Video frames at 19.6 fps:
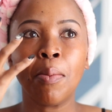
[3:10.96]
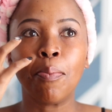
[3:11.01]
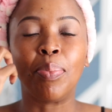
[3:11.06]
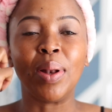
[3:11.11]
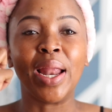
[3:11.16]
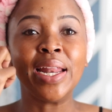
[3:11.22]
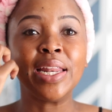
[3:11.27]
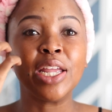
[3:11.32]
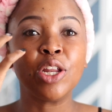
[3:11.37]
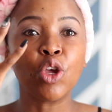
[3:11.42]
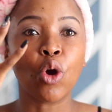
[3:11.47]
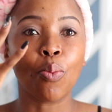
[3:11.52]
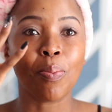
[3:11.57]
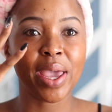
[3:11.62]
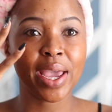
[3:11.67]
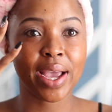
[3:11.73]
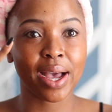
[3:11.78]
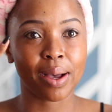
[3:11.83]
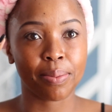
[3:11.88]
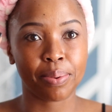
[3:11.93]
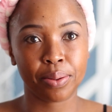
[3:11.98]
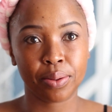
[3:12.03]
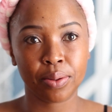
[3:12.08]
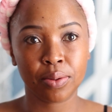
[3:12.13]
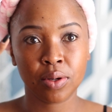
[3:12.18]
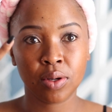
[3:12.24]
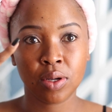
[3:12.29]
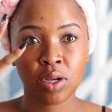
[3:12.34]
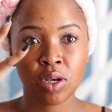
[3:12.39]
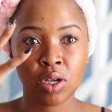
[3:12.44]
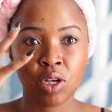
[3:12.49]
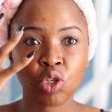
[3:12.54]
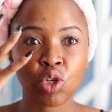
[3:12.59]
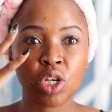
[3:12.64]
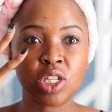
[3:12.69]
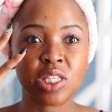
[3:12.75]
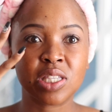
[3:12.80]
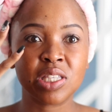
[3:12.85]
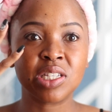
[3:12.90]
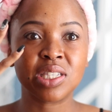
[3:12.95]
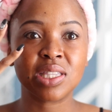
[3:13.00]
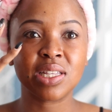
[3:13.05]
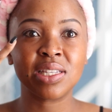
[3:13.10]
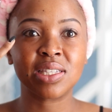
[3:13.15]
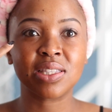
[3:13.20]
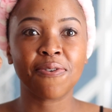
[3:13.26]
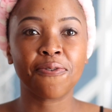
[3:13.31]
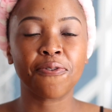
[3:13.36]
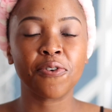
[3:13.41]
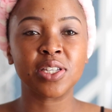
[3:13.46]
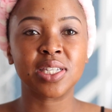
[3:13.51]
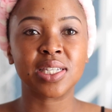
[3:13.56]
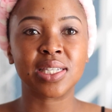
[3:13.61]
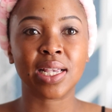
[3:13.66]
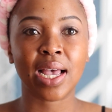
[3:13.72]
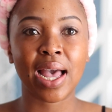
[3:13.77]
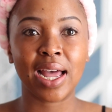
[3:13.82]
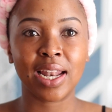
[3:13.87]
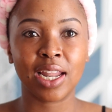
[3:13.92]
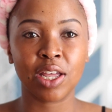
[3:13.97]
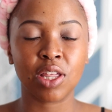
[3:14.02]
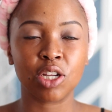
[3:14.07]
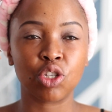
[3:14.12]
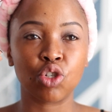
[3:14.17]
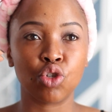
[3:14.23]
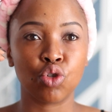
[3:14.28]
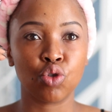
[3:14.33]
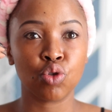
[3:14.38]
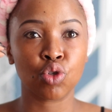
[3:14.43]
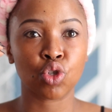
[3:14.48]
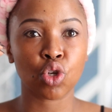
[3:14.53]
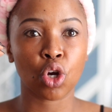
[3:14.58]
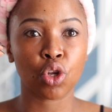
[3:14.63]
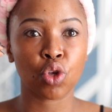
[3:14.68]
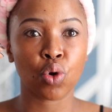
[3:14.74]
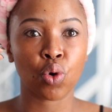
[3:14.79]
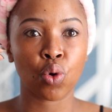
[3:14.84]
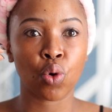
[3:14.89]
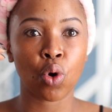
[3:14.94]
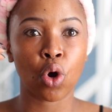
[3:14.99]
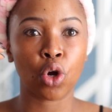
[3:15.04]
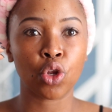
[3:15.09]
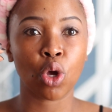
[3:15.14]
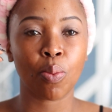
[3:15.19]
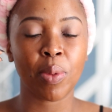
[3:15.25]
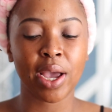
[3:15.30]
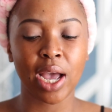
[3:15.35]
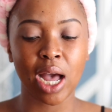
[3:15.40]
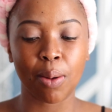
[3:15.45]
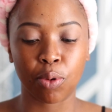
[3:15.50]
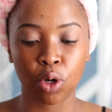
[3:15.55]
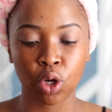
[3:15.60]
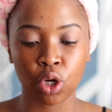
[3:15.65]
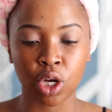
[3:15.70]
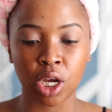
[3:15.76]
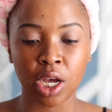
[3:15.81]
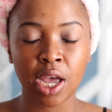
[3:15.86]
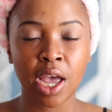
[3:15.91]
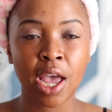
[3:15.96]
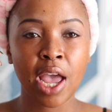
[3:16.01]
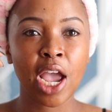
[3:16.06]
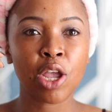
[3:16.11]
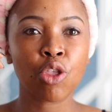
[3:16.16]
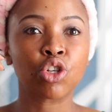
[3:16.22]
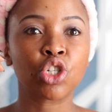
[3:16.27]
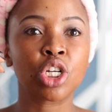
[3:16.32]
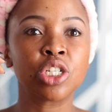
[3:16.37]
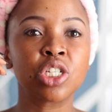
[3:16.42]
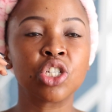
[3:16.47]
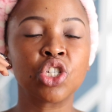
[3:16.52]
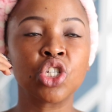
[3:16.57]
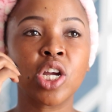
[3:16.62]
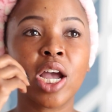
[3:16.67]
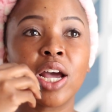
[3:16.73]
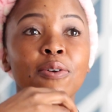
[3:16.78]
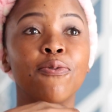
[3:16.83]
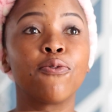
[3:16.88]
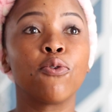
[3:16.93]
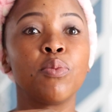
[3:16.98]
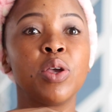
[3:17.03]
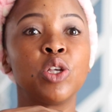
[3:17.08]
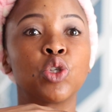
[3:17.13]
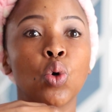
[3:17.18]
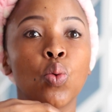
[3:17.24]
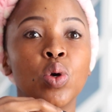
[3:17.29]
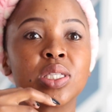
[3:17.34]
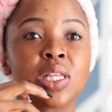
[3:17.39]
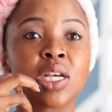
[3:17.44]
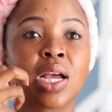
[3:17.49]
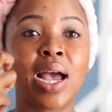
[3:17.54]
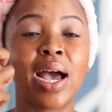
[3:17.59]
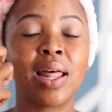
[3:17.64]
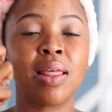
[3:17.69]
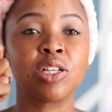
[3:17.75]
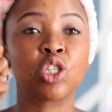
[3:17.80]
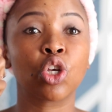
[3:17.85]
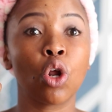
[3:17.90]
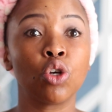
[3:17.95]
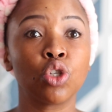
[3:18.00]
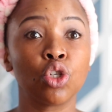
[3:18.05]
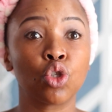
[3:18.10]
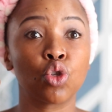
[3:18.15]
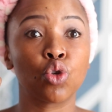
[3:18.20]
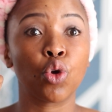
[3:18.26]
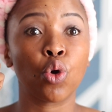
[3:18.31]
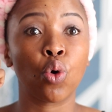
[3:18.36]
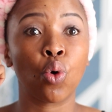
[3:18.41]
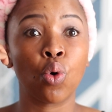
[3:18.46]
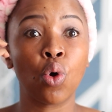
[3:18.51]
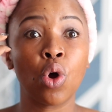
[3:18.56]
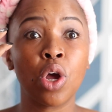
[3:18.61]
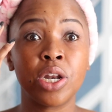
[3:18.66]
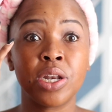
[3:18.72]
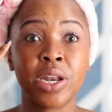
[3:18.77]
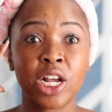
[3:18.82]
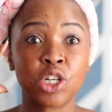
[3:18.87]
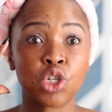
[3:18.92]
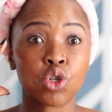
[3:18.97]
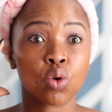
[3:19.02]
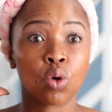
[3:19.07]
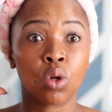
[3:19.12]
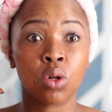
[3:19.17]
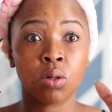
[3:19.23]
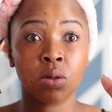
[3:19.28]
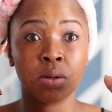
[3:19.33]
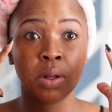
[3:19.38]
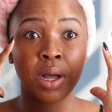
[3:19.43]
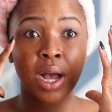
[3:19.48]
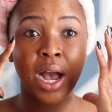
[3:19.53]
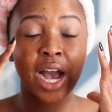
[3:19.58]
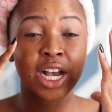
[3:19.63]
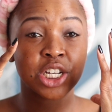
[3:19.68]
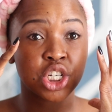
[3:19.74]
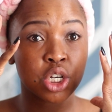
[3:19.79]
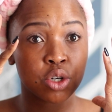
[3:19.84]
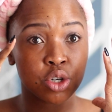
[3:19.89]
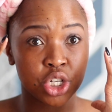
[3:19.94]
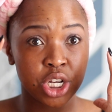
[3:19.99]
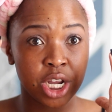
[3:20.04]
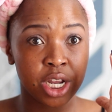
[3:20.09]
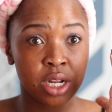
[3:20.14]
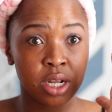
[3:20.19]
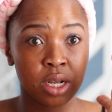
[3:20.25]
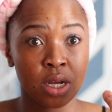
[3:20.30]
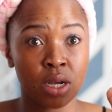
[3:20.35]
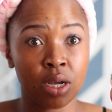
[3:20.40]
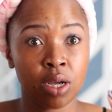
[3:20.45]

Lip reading: blend in your makeup. So it's the first color that you use on your makeup look. And your transition color for me is always the color that's closest to your natural eyeshadow shade